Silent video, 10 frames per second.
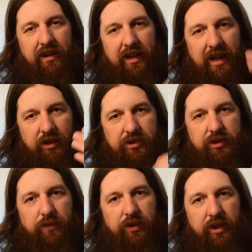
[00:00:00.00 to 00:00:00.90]
allows
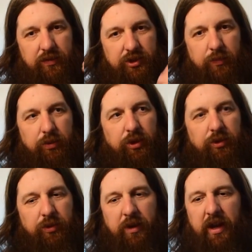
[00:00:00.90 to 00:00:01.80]
the flavors to
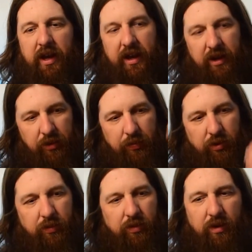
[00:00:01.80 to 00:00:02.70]
bloom, and then you
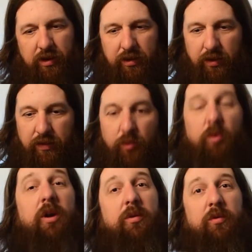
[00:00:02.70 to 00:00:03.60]
pour more water over it.
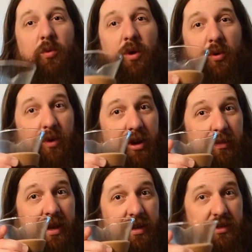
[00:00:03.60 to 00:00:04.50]
What
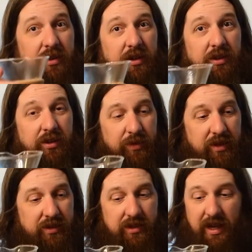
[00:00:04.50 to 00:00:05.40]
I'm actually going to do
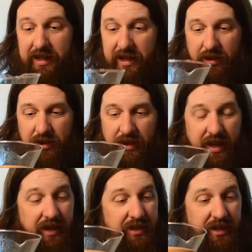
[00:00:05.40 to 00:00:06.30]
is, I did all
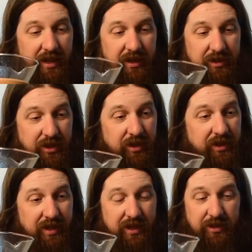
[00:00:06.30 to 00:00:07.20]
that. It's going
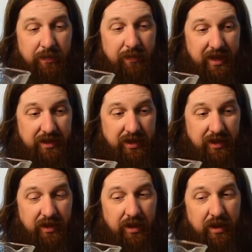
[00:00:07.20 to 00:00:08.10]
to taste
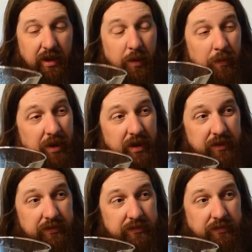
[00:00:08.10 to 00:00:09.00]
amazing,
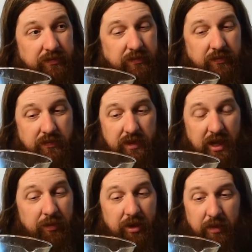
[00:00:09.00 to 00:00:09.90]
but
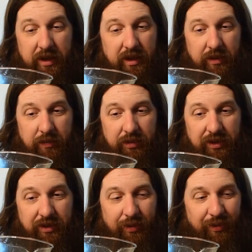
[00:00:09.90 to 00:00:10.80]
I'm going to make it
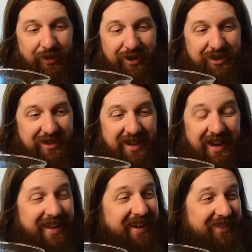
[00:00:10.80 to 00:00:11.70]
completely worse. I
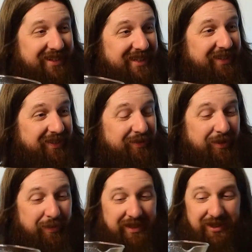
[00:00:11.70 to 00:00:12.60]
guarantee you I'm going
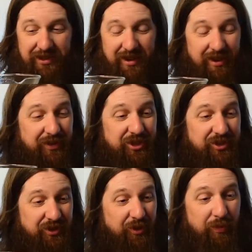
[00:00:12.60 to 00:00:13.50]
to make this coffee
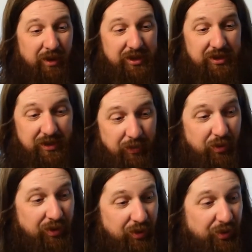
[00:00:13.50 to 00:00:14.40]
so much
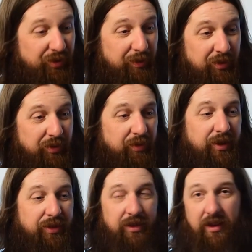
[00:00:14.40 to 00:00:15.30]
more horrible with